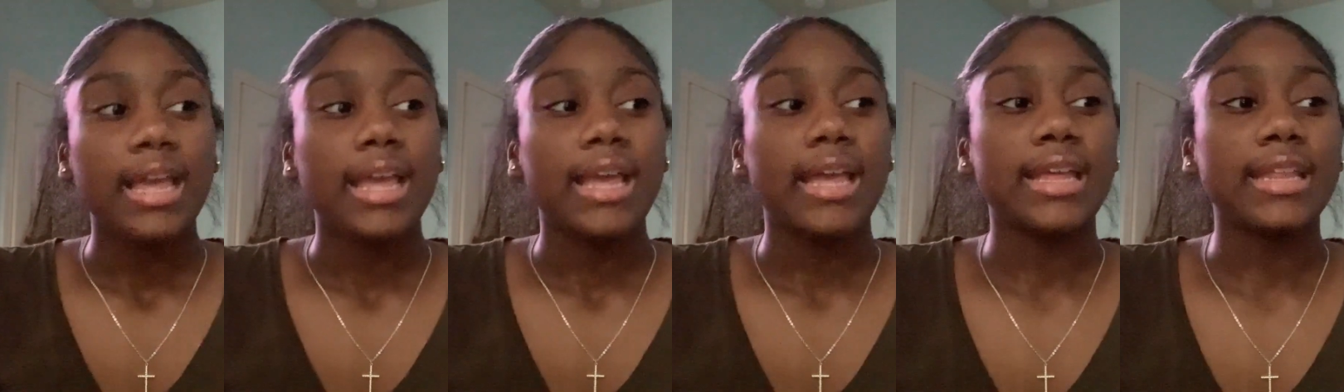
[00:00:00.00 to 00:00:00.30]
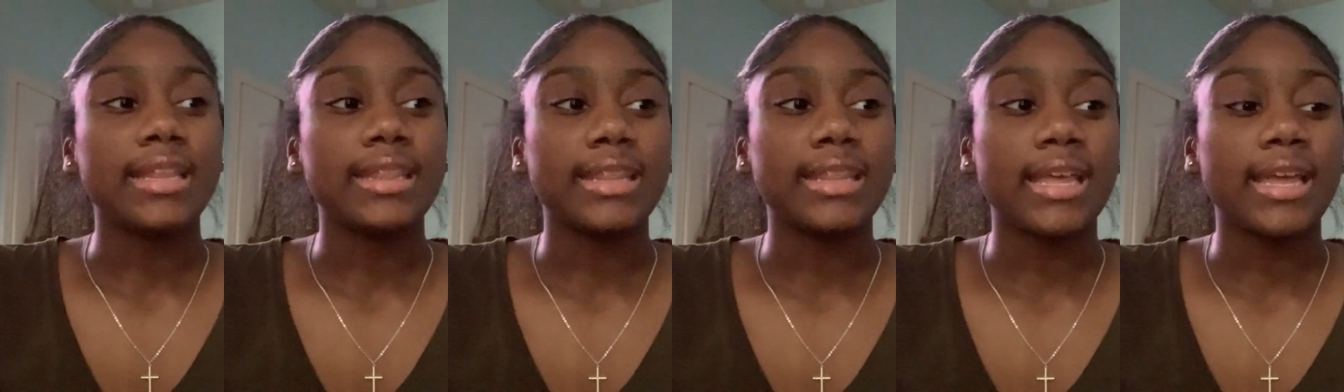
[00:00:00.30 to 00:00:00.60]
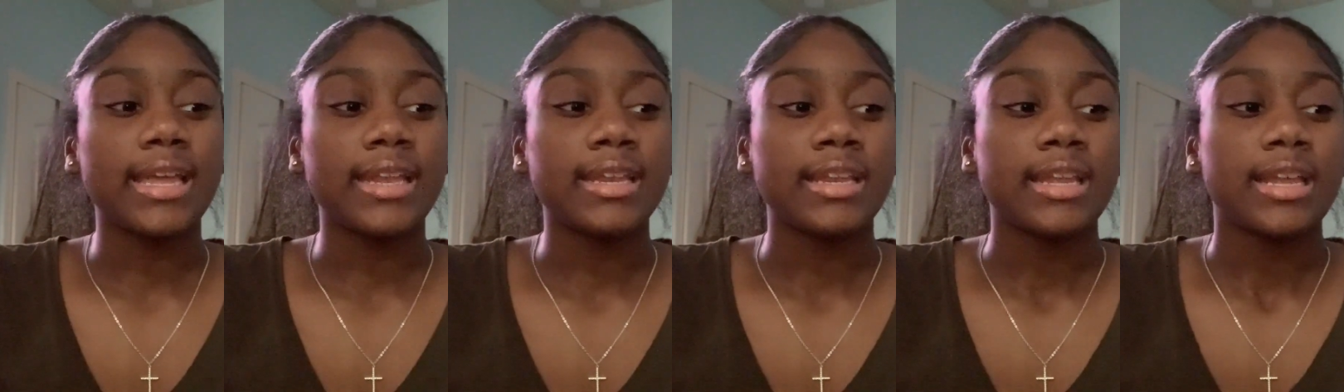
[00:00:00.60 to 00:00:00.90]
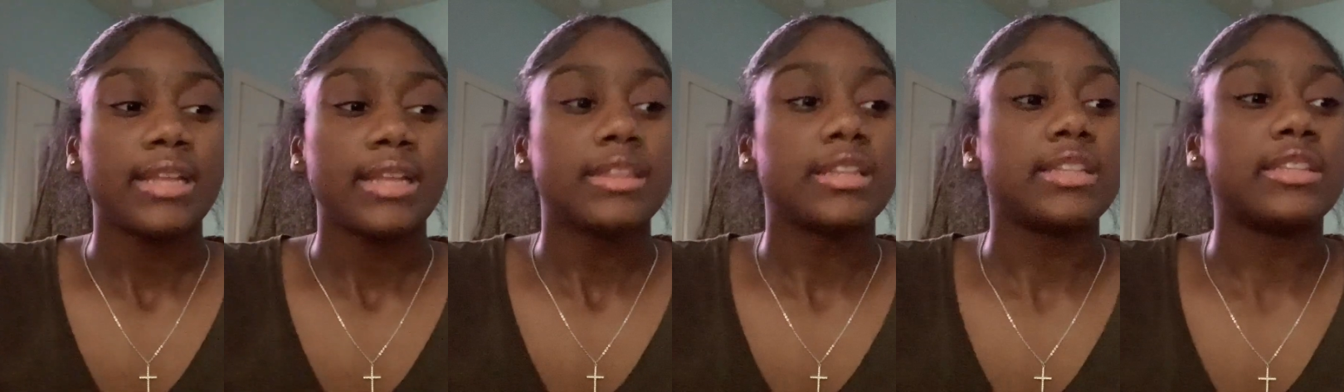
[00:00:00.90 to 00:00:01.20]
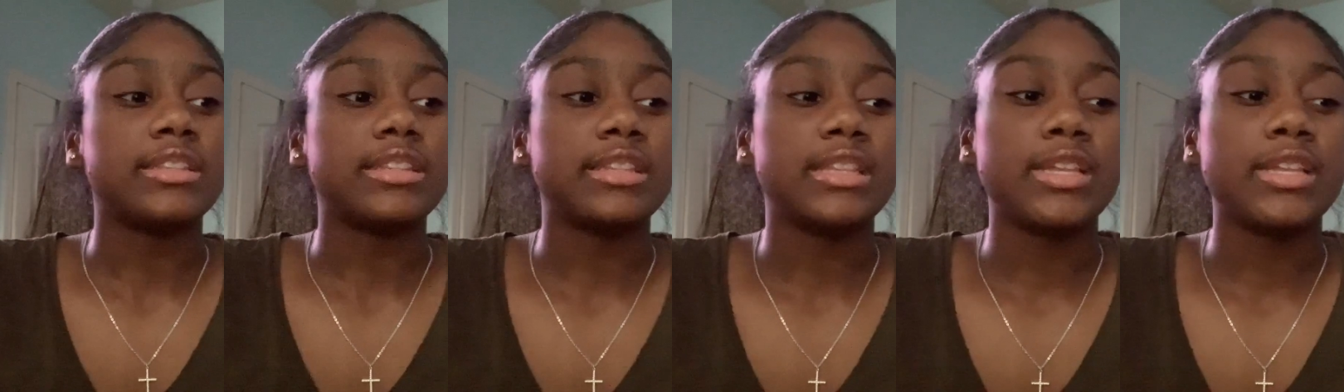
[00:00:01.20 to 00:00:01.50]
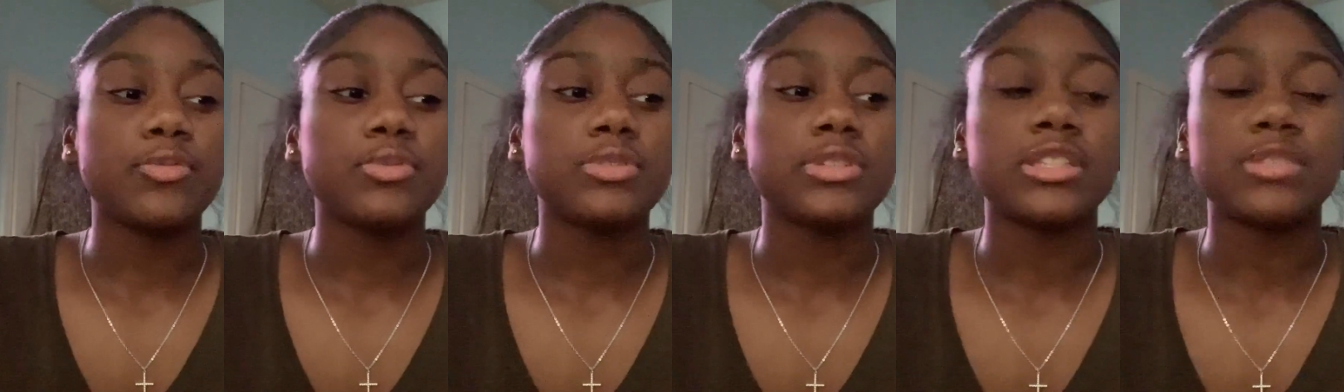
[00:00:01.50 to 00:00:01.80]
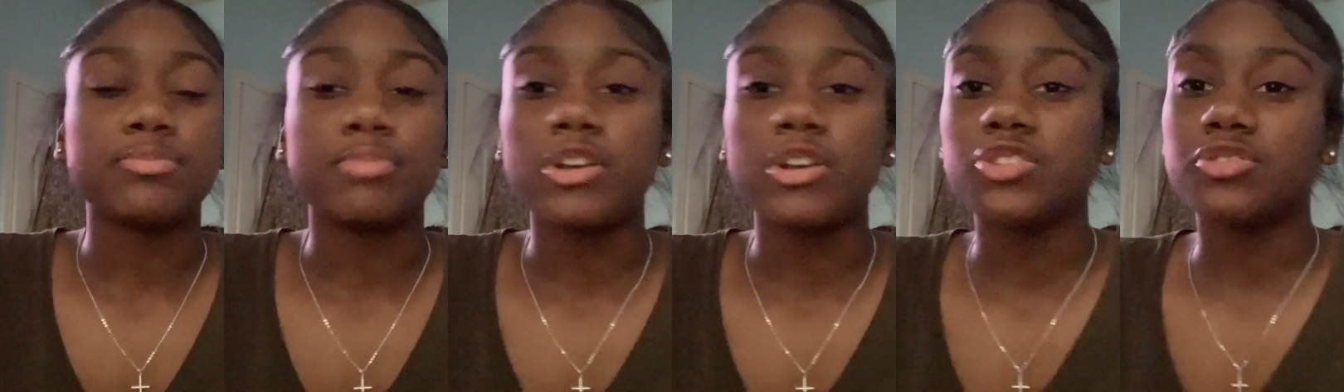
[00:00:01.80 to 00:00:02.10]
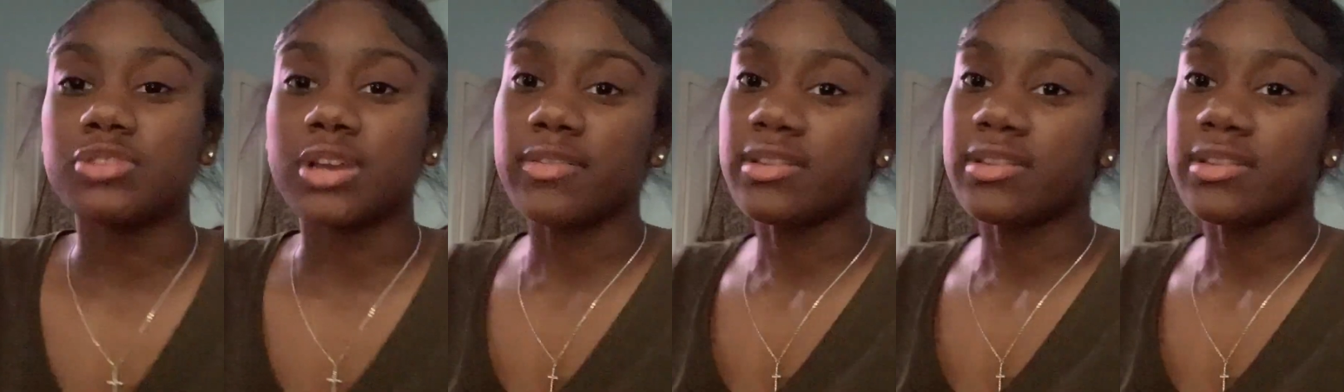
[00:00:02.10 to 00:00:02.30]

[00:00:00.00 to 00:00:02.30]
and then th there was this bus driver.